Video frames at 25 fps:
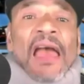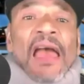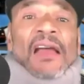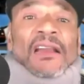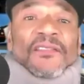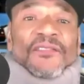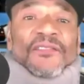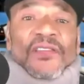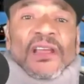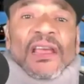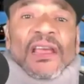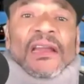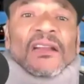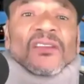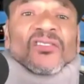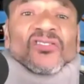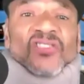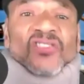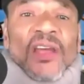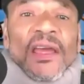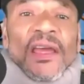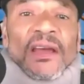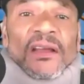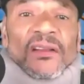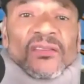And if you get a
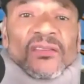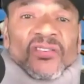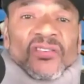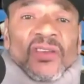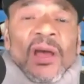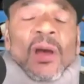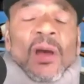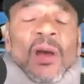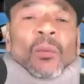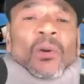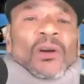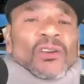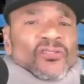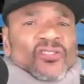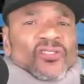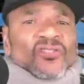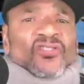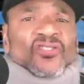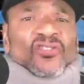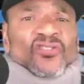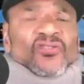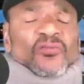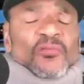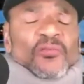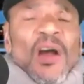chance, why don't you
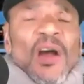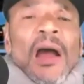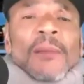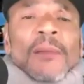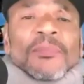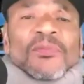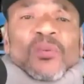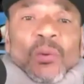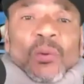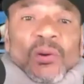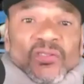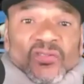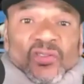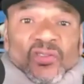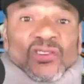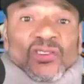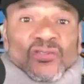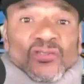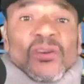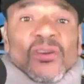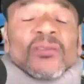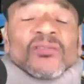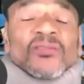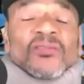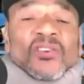subscribe to us
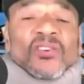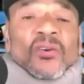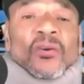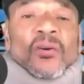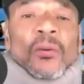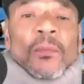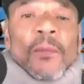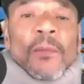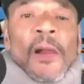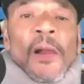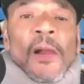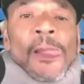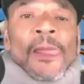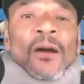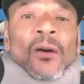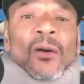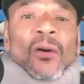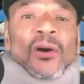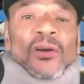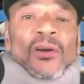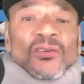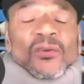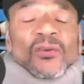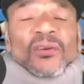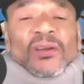on YouTube
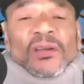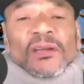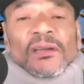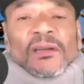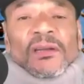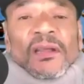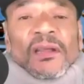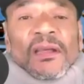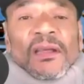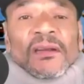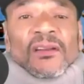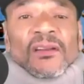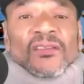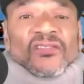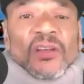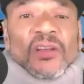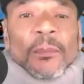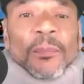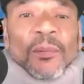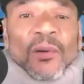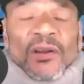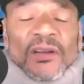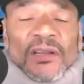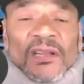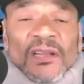or you can hit us
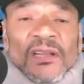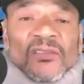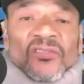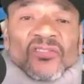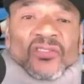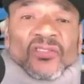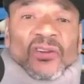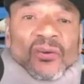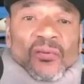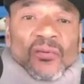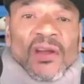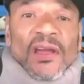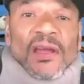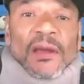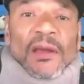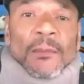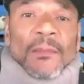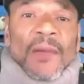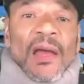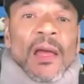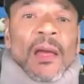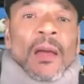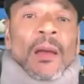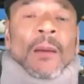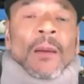up on
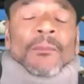Instagram.